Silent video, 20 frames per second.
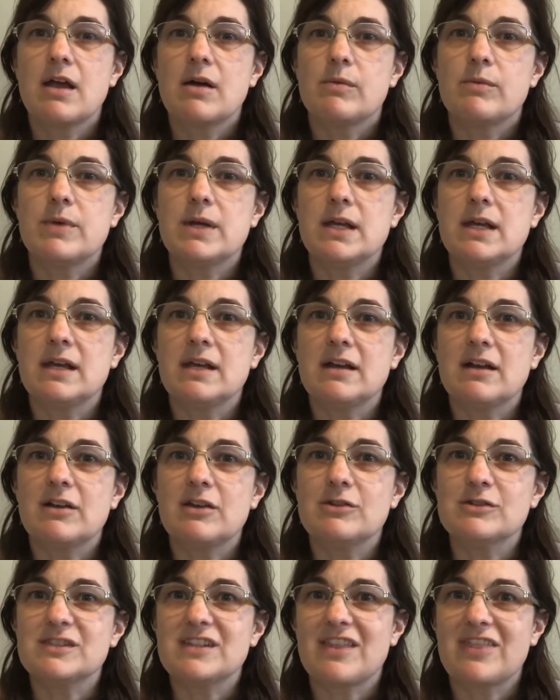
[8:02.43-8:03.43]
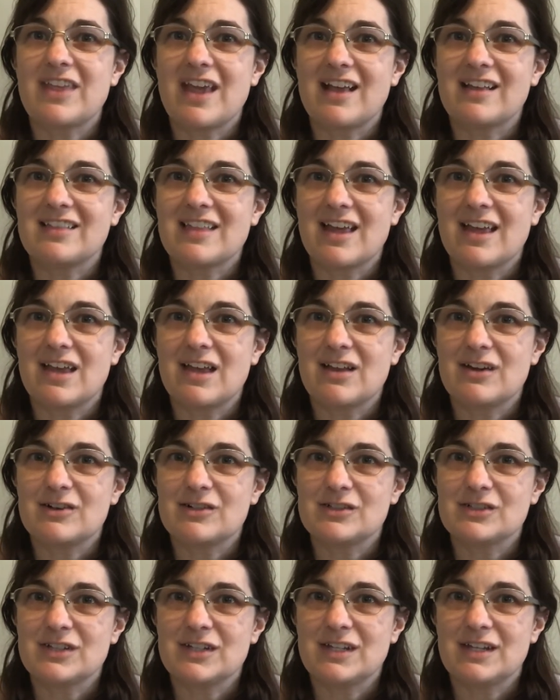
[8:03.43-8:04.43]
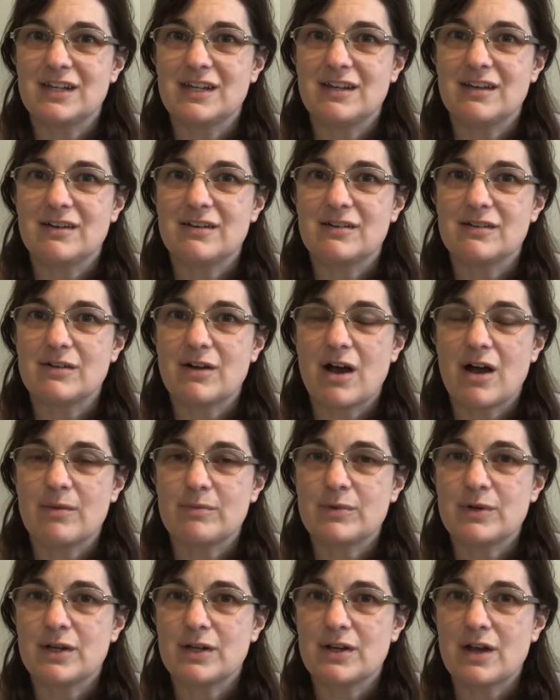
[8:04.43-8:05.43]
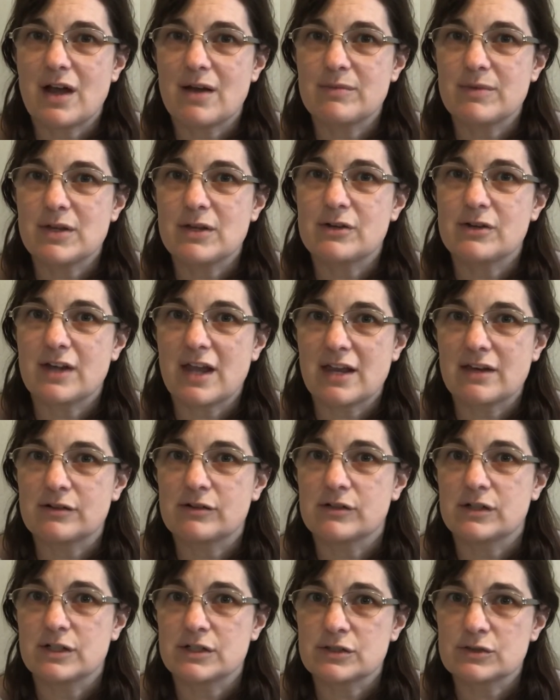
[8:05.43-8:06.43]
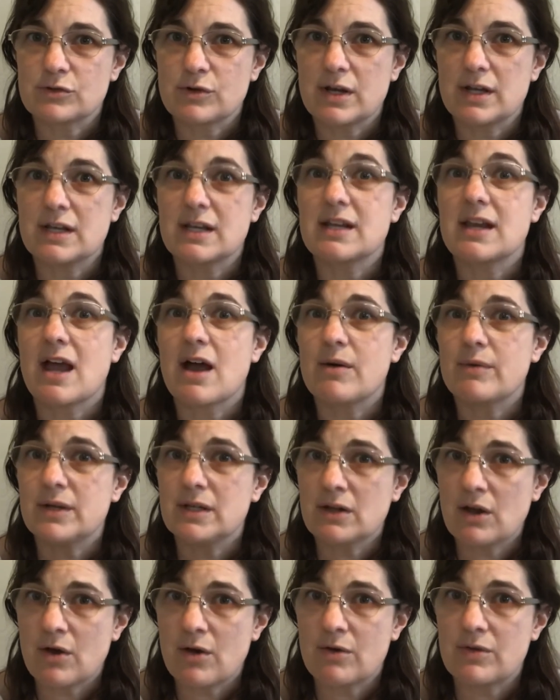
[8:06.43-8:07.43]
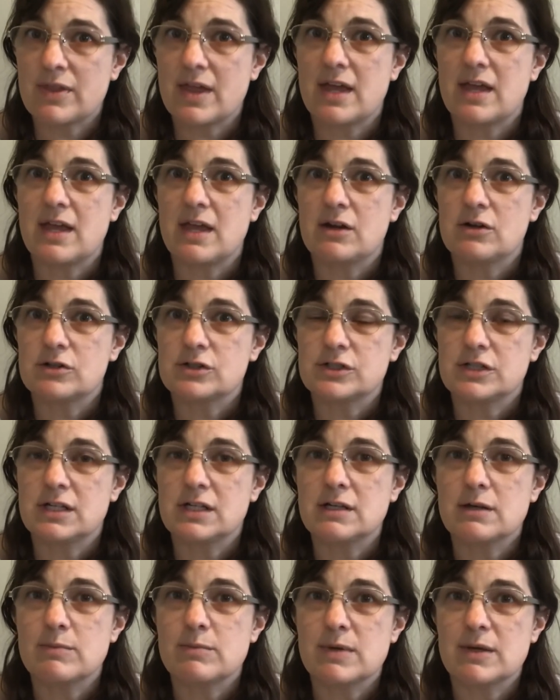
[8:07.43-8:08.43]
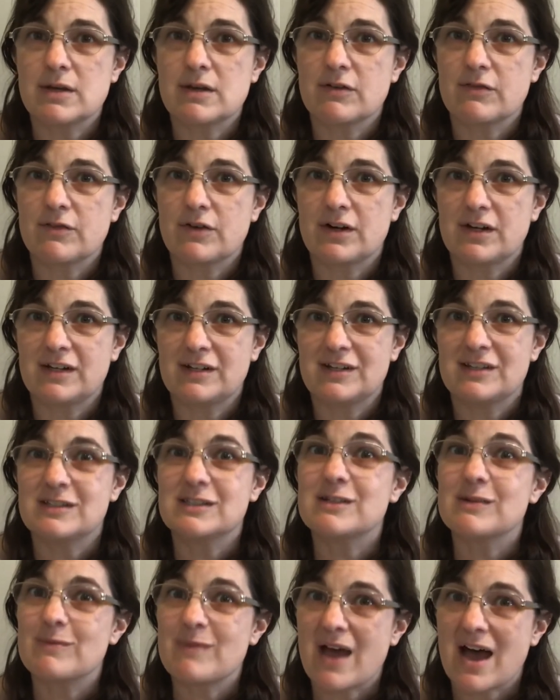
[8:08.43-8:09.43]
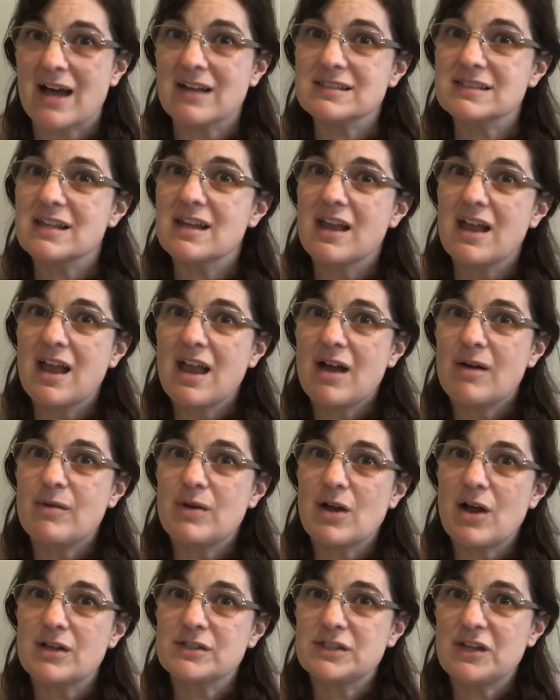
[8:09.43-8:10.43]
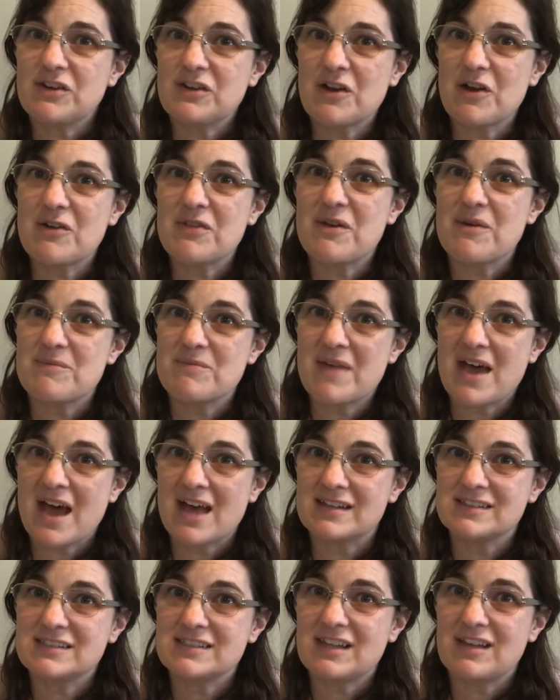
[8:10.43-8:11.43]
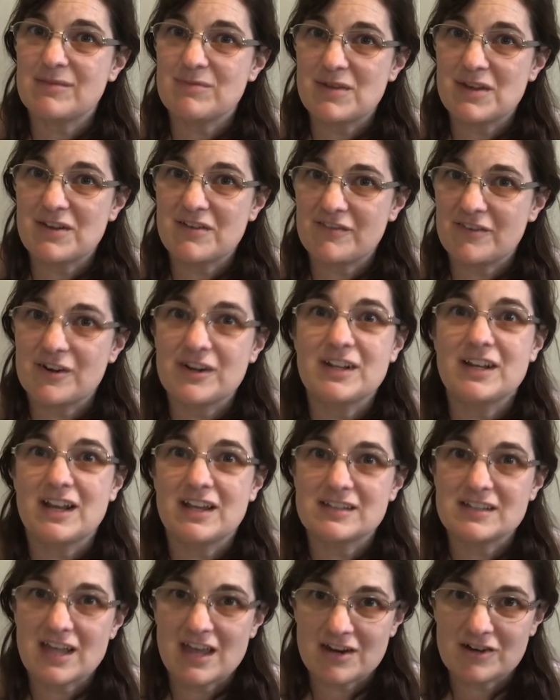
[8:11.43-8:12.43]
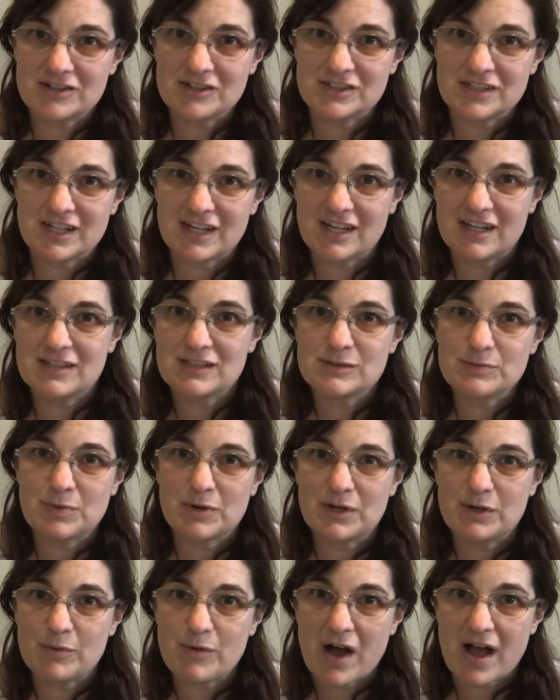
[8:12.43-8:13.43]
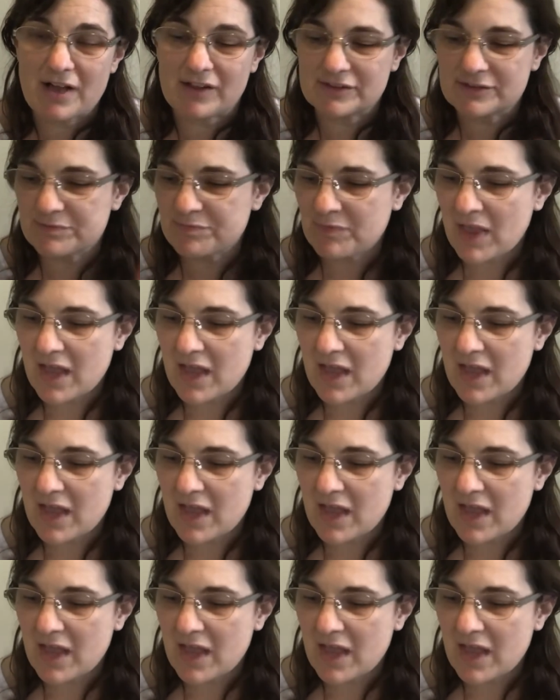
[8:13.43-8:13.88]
We used to think that energy could not be created or destroyed. Now we know that energy can be converted into mass. And we also know that mass can be converted into energy. It's pretty wild.